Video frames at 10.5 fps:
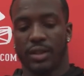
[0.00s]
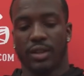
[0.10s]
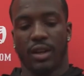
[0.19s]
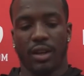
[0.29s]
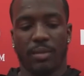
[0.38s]

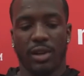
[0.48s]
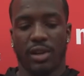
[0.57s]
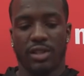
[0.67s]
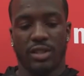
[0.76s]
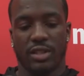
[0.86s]
My
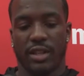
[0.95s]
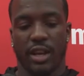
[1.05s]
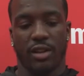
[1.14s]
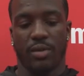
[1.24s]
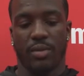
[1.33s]
goal is just to
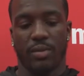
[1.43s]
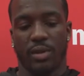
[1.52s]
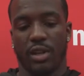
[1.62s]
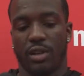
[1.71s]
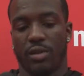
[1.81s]
get a
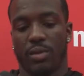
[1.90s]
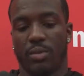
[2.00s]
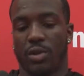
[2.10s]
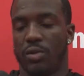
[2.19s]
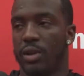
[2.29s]
little bit
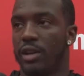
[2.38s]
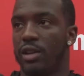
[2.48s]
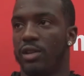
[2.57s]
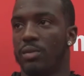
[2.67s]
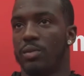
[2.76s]
more weight, get
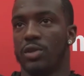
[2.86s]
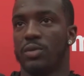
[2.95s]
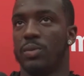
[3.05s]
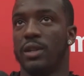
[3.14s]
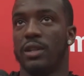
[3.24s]
a little bit more
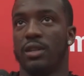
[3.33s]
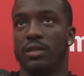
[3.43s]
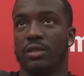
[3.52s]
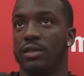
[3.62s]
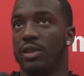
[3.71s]
speed,
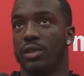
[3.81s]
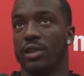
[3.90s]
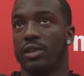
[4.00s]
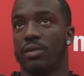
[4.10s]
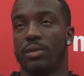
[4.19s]
you know, get a
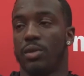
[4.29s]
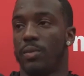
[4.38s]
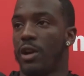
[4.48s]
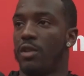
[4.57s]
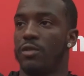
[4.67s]
little bit more
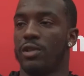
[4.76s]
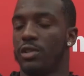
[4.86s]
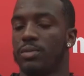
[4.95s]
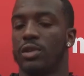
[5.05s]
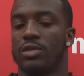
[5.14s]
powerful and
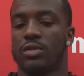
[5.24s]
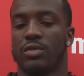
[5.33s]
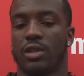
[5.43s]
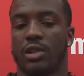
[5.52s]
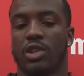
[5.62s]
explosive.
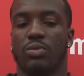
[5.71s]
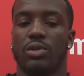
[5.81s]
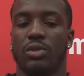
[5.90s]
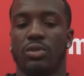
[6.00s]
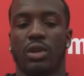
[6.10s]
So Coach
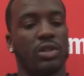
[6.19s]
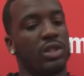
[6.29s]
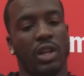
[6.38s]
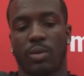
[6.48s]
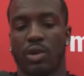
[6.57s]
Ballou, Coach
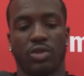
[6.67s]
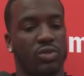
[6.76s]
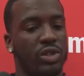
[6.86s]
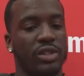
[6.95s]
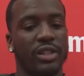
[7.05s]
Clapp, Coach
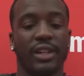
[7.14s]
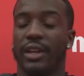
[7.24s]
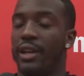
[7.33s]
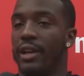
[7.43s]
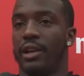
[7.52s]
Rick,
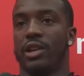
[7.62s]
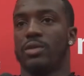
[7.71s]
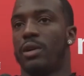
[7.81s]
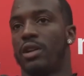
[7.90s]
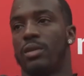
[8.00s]
and
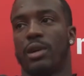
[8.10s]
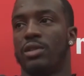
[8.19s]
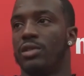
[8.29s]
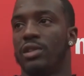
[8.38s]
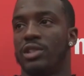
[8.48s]
Coach Paul, they're all
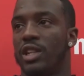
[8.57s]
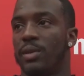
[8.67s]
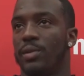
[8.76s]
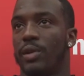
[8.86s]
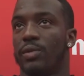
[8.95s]
doing a good job
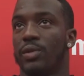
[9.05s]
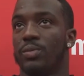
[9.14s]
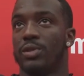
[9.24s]
in the weight room.